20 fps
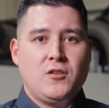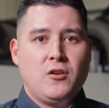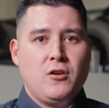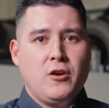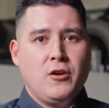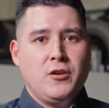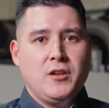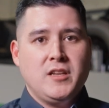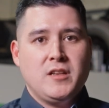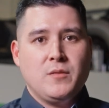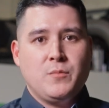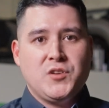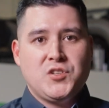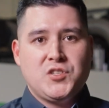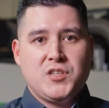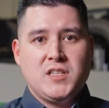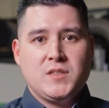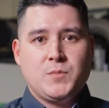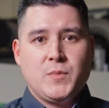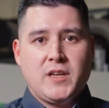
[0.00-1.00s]
not only the
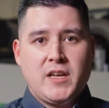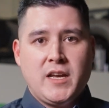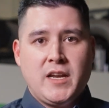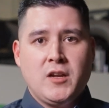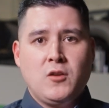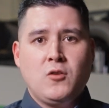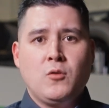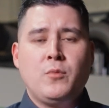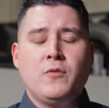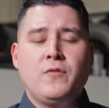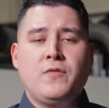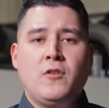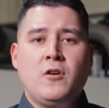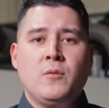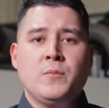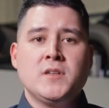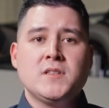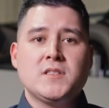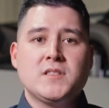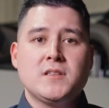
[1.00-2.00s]
machine's mechanical
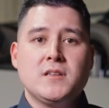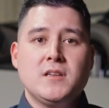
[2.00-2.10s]
performance,